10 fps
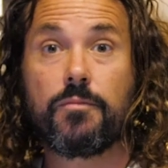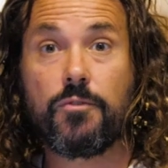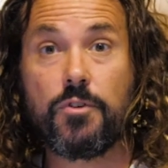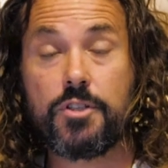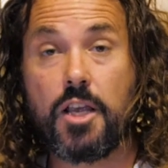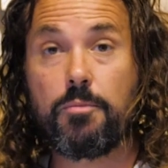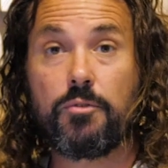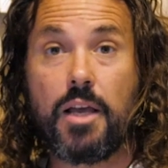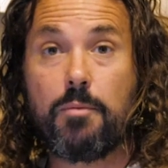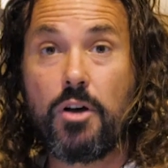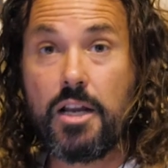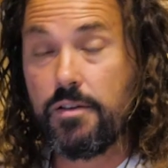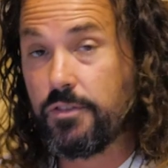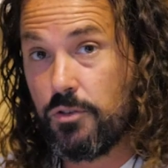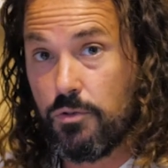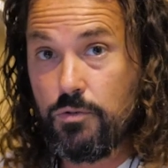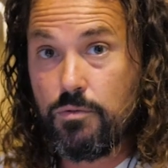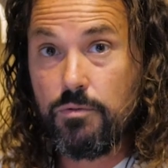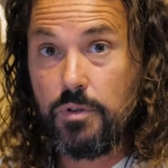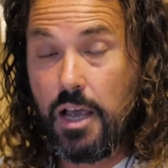For example, they might have
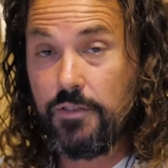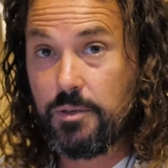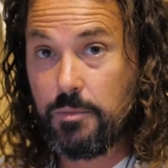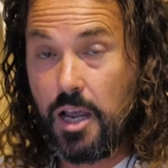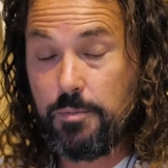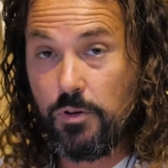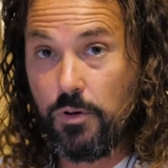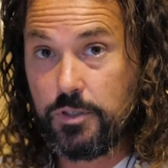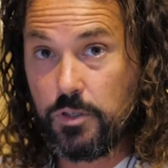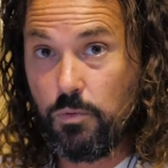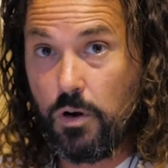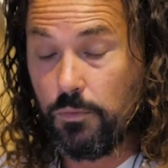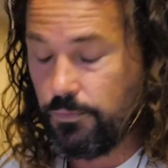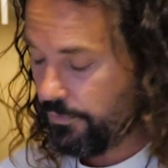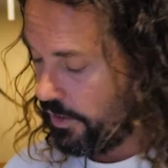some KPIs as well.